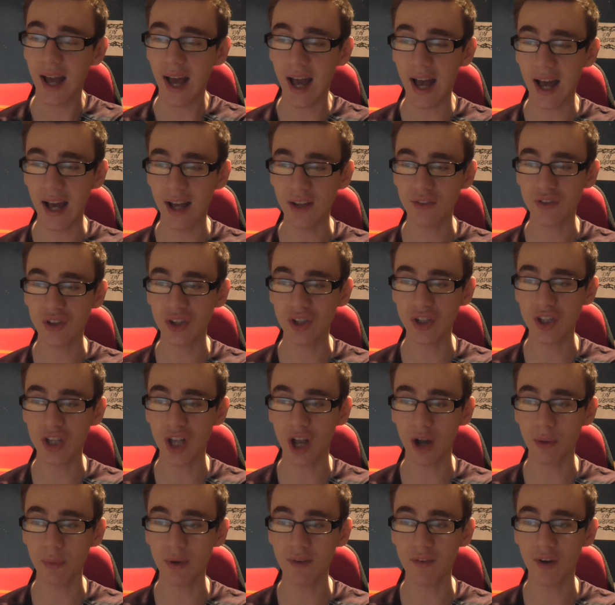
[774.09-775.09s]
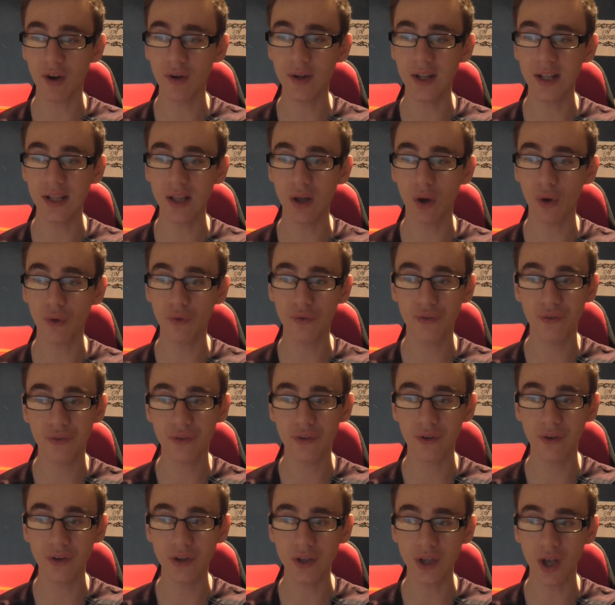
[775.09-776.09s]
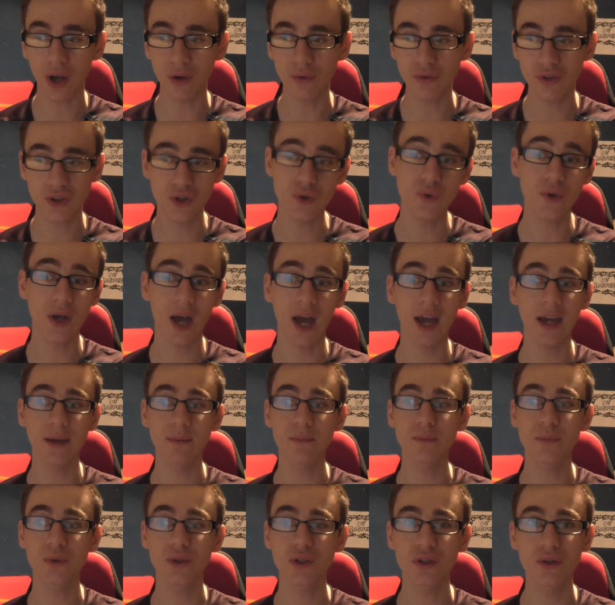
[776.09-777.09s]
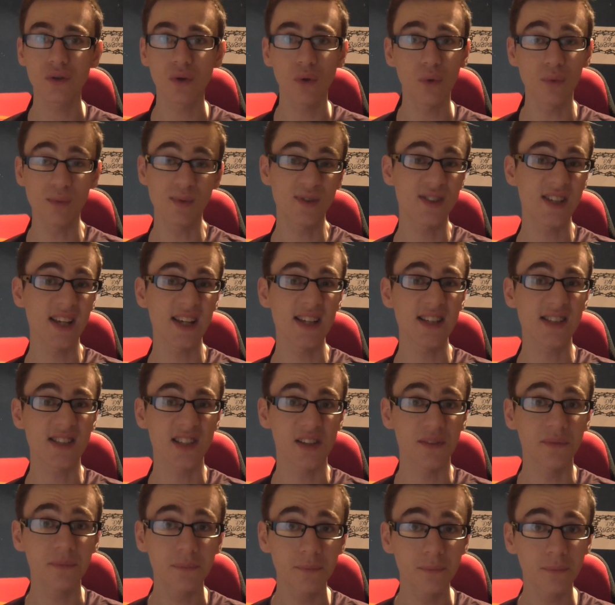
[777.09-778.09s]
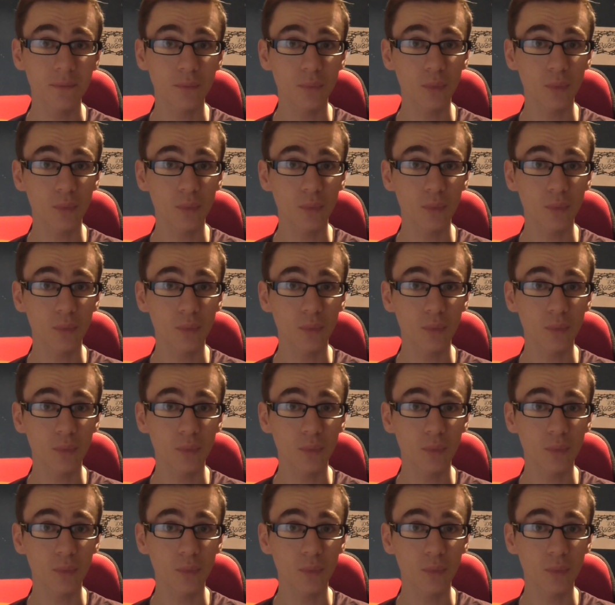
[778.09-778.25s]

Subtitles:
And, you know, we've only lost, you know, 2 games all season.